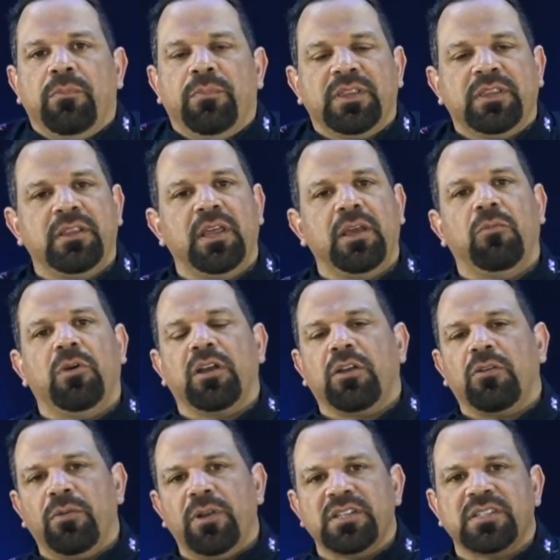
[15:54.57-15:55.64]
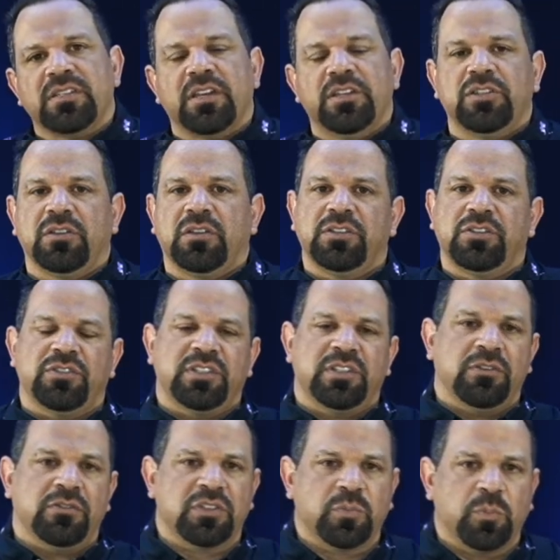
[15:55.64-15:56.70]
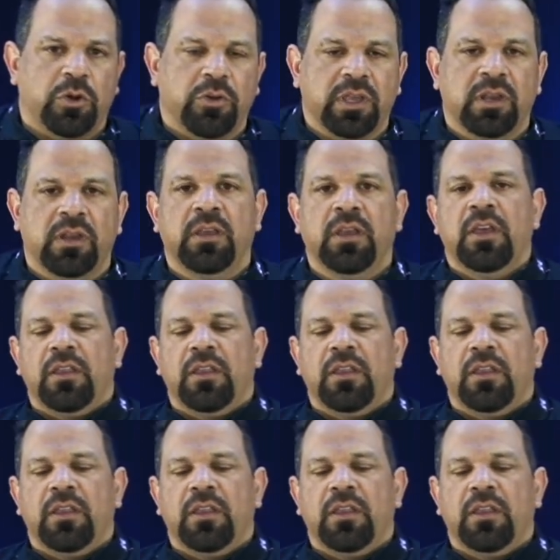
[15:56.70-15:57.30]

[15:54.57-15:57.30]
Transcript: but then they want to criticize you because you're still smoking.